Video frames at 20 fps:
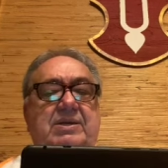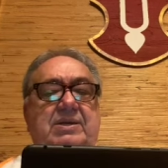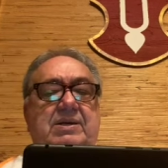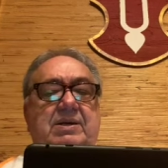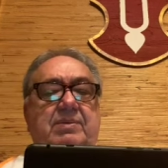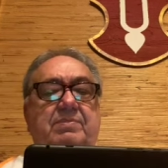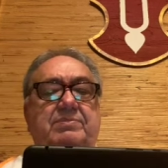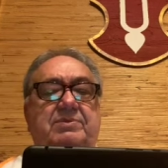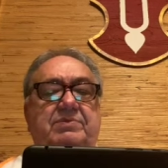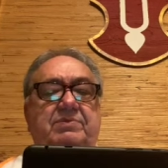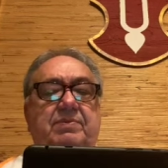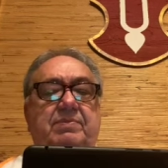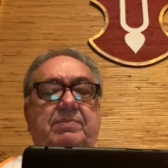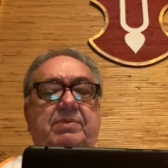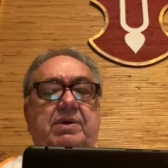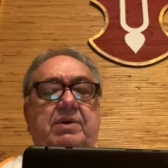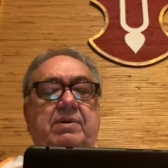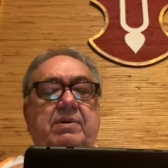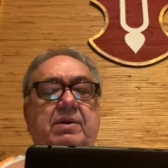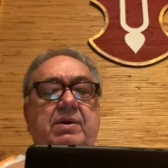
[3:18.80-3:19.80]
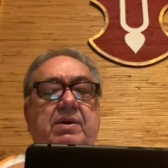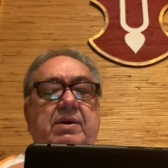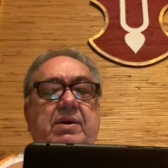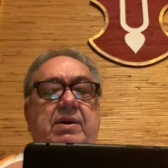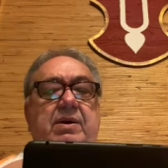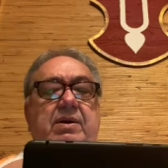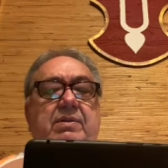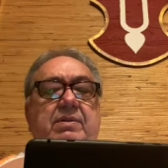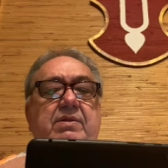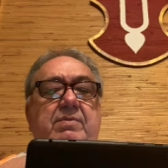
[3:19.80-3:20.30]
comes from the,
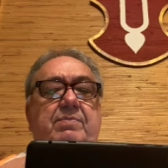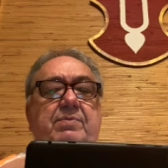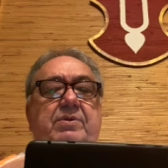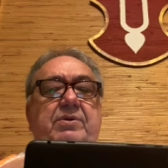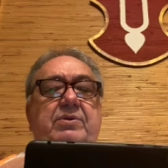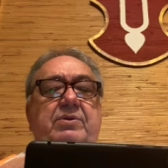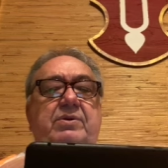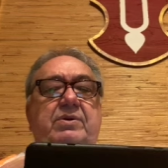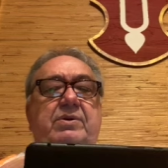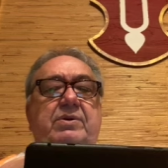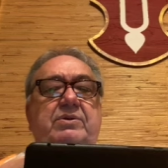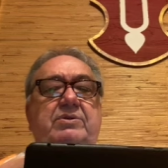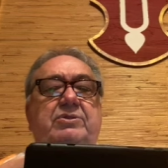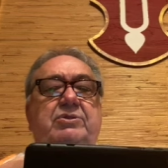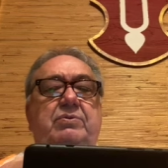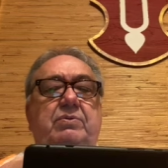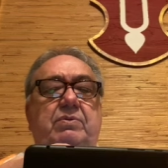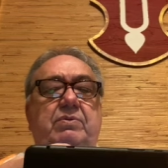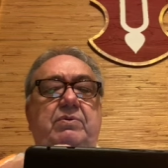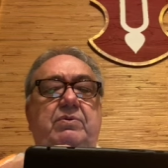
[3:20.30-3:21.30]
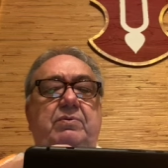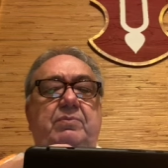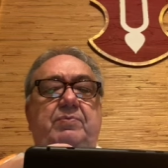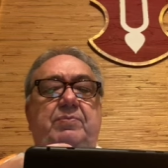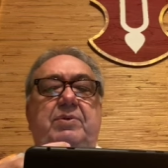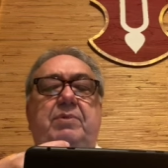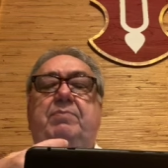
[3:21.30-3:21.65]
the pure sarup, the